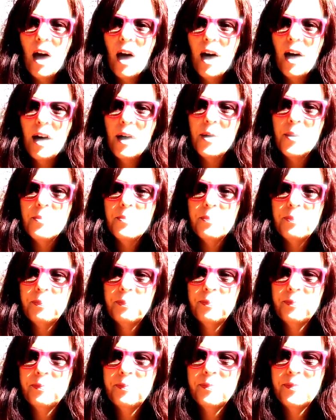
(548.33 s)

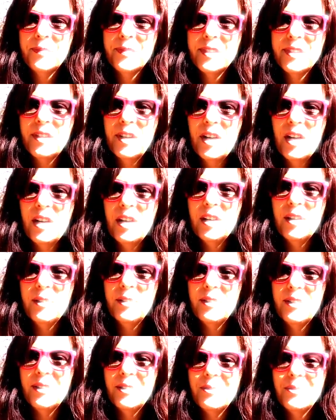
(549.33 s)
It
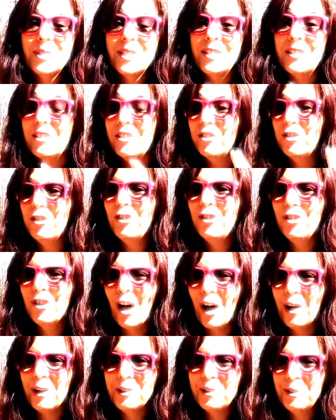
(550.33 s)
was a
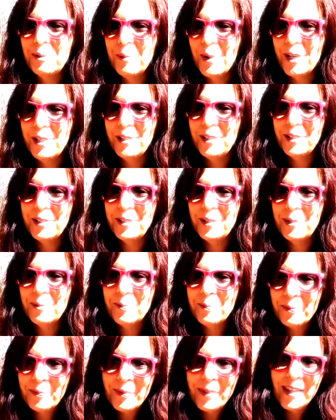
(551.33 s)
shock to my
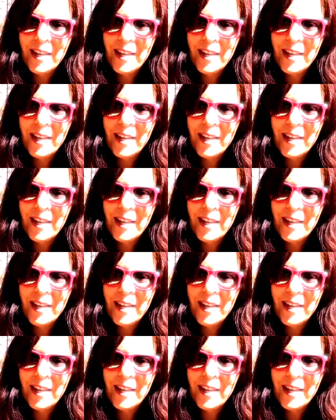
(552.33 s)
system,